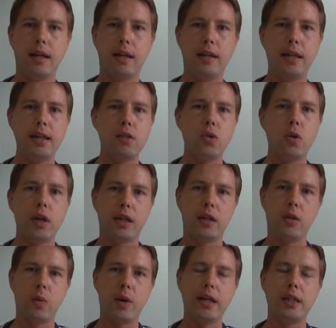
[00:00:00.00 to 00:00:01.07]
these who got
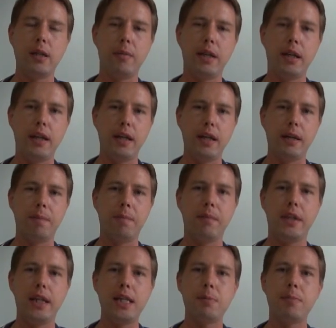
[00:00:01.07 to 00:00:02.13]
the vitamin D,
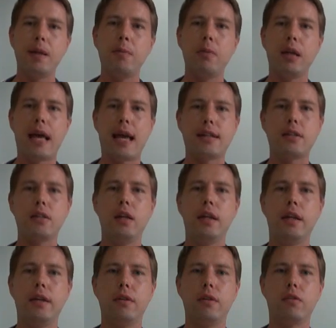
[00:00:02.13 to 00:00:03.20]
these people
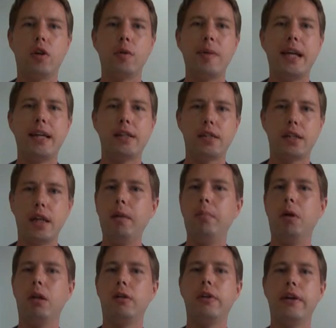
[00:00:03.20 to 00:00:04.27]
actually remained stable.